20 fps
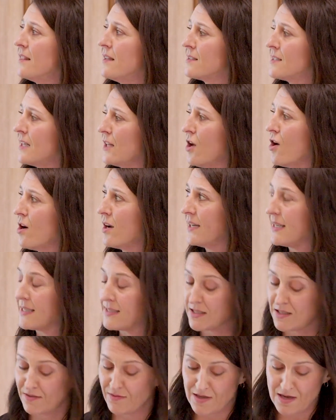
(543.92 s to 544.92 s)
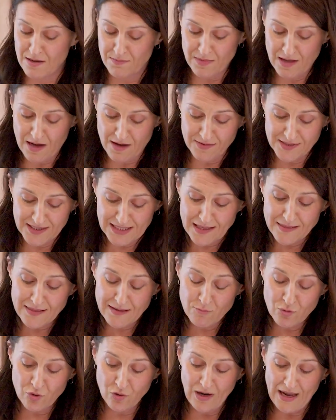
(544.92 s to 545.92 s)
There's a long list of them. I've set
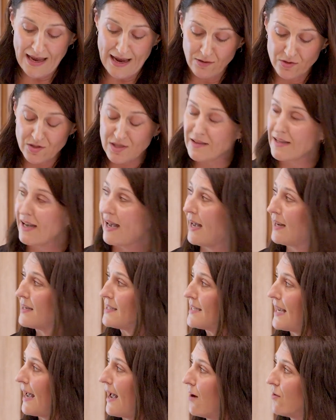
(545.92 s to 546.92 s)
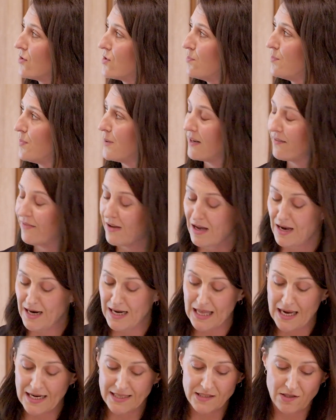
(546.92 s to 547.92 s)
them all out in the handout, but I've
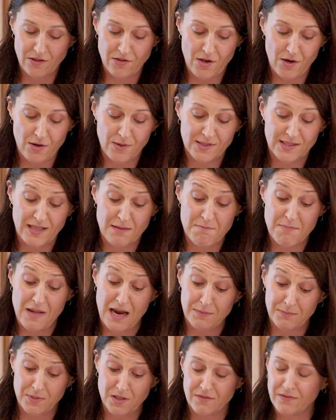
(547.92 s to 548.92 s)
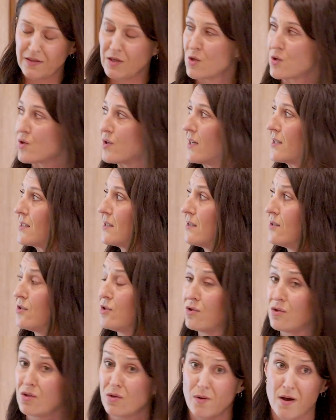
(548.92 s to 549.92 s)
highlighted those that might be of
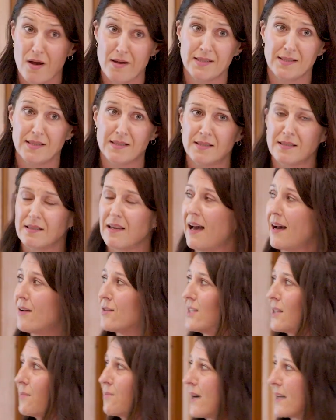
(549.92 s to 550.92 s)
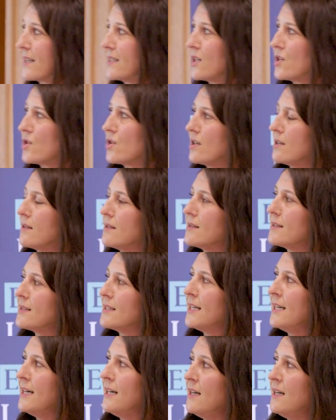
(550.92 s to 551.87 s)
interest to us as housing practitioners.